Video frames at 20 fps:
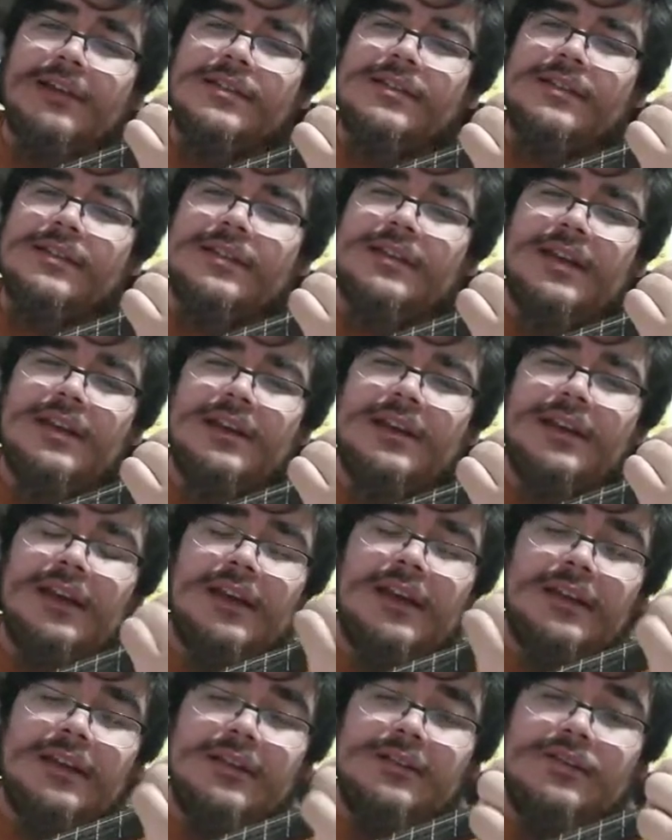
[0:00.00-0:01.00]
Stay
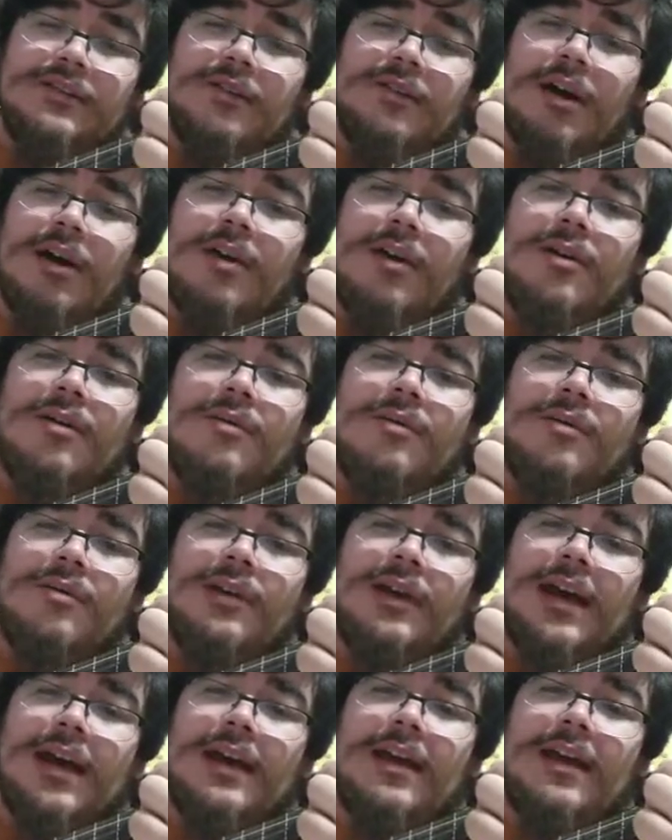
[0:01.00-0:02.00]

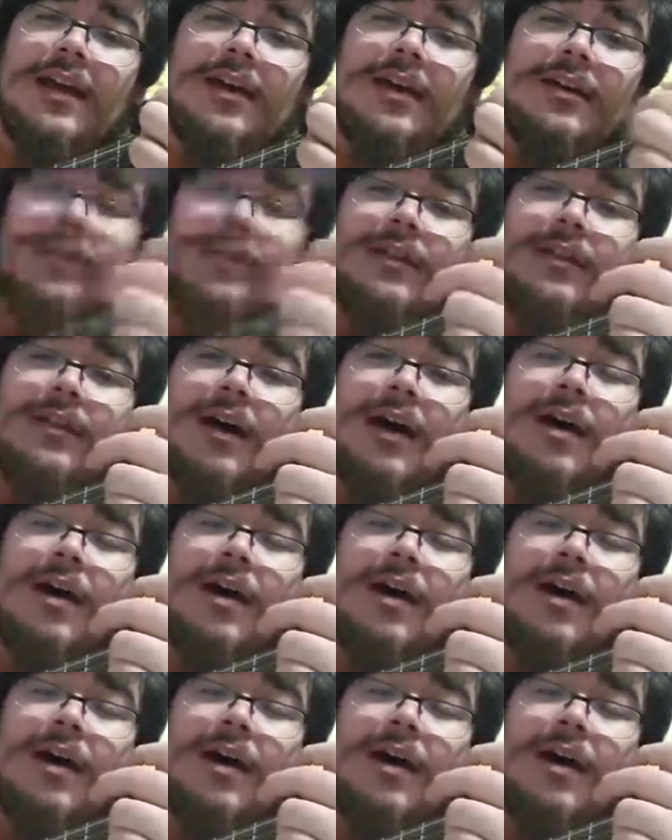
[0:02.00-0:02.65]
strong and on.